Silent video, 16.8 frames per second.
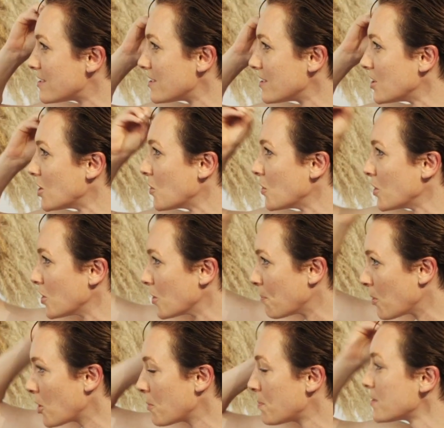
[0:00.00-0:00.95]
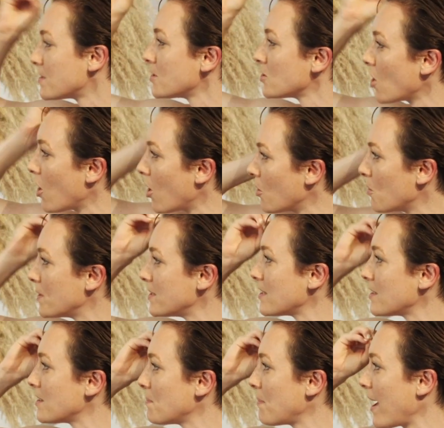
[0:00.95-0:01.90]
your purpose is always
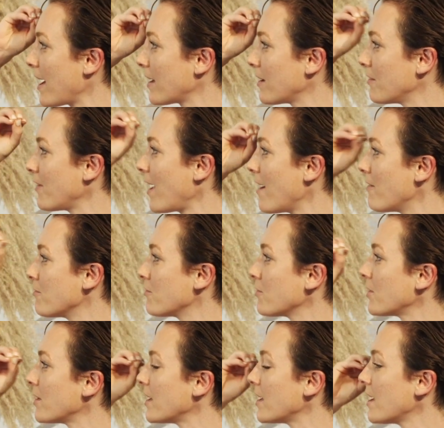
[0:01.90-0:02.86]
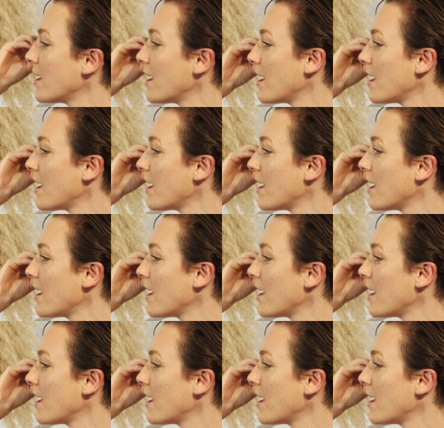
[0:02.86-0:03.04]
at the back of every